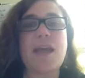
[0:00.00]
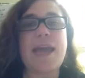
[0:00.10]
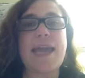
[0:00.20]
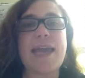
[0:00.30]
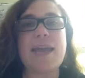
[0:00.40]

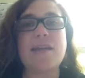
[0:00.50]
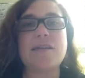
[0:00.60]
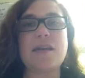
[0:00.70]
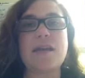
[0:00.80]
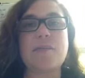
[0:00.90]

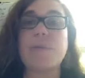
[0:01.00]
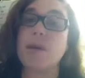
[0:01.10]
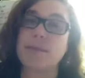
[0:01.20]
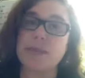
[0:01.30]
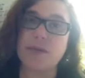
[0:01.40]
And uh, my
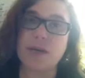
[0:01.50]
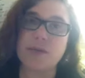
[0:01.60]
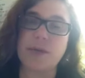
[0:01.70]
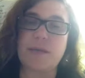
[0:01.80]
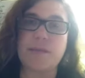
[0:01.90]
mom did
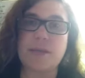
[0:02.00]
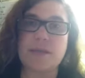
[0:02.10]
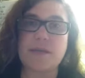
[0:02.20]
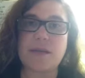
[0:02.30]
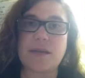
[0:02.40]
graduate,
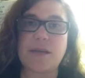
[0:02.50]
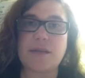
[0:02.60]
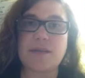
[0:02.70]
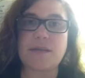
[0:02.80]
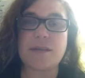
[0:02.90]
but
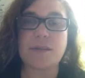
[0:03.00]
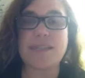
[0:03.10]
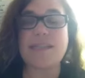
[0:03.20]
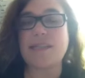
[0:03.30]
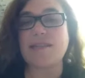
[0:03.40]
uh, that was
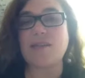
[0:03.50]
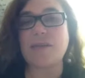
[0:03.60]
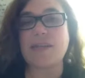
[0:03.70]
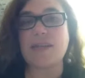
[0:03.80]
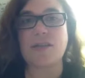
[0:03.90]
it. And she
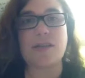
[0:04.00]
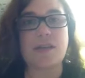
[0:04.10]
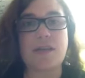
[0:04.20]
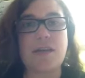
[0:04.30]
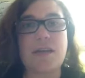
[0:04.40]
was
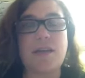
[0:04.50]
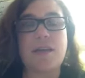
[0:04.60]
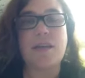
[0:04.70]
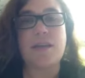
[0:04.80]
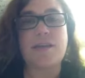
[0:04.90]
actually
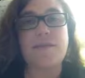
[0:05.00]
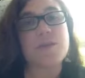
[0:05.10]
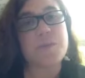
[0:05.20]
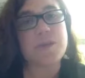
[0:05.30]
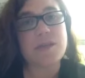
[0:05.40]
the
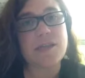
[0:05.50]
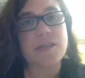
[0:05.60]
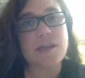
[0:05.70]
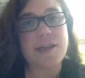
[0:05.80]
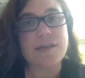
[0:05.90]
first person in
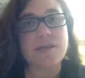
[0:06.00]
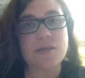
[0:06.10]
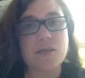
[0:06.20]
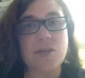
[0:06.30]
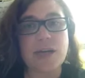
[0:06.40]
high
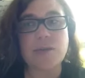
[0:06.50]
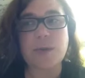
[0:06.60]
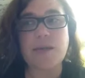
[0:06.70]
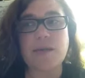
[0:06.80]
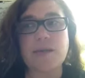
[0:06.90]
to
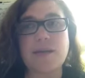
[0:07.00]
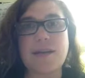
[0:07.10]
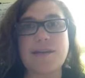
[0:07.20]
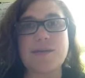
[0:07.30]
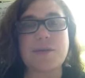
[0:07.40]
graduate
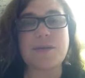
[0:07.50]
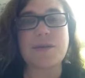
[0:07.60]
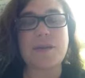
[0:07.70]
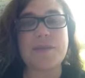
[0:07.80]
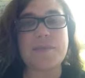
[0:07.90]
high school
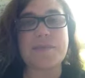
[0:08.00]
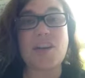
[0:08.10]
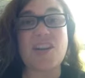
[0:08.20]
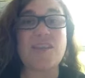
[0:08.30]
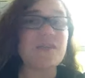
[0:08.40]
um,
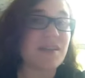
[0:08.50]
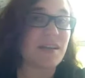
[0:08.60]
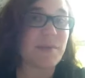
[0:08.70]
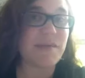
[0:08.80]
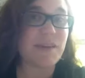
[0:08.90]
on either side
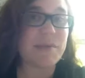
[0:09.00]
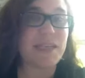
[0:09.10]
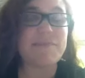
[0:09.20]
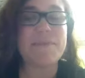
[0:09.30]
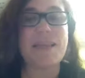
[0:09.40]
of my
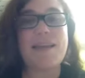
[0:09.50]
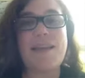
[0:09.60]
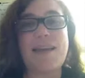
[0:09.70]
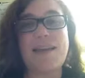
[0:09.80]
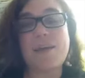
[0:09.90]
family,
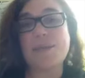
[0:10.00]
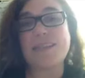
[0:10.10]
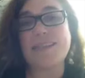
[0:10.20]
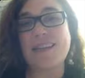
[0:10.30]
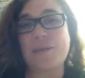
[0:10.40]
and I was
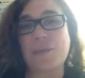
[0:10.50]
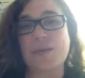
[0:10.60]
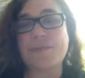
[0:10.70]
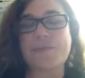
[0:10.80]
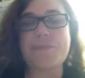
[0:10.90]
the second
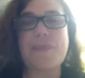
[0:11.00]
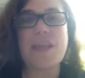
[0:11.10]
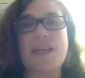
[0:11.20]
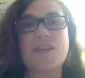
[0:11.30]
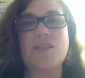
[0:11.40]
one.
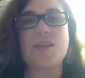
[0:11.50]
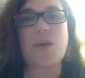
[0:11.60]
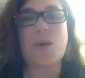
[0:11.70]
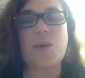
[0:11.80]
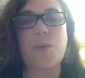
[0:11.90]

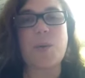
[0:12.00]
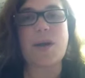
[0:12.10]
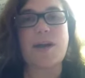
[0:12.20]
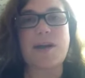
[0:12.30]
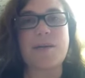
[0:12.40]
So
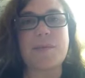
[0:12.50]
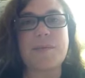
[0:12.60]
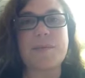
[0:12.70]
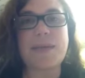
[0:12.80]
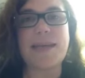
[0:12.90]
um,
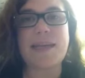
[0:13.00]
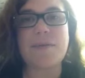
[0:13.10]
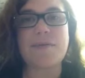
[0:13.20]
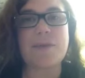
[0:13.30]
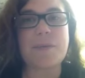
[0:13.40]
I
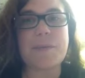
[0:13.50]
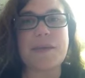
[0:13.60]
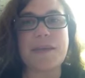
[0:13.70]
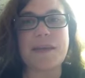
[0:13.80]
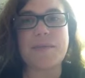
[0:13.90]
came from
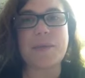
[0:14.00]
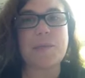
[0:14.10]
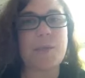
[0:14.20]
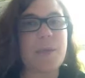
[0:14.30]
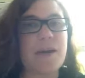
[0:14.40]
a line of
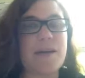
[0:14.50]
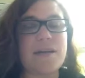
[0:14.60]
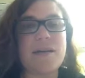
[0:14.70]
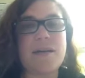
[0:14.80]
people where